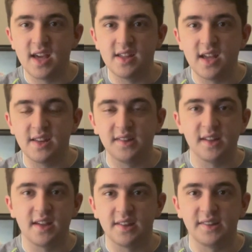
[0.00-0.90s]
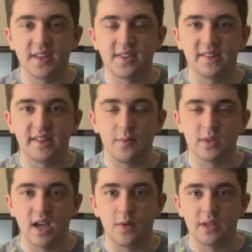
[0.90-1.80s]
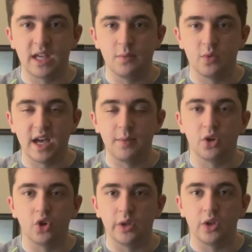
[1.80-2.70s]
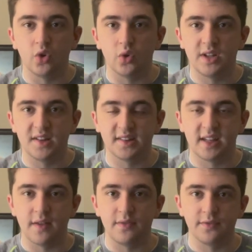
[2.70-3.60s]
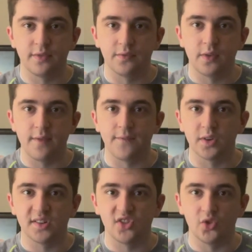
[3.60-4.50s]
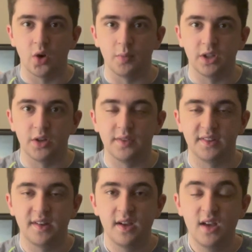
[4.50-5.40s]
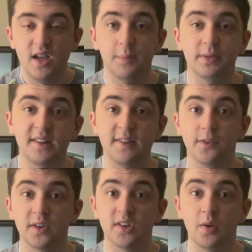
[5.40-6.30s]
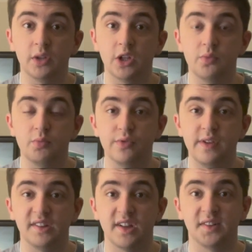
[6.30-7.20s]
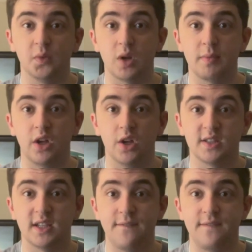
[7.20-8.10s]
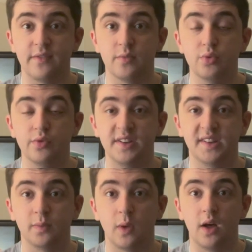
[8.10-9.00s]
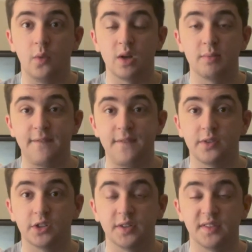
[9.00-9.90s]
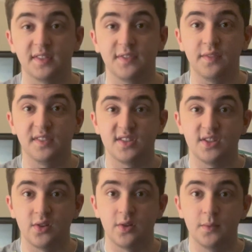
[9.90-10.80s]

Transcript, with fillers: it, and it's and it's not the same without Mac- without Macaulay Culkin as Kevin from from the first two Home Alones. And plus, the first Home Alone movie is also one of my all time favorite movies as well. One of my favorite Christmas films too.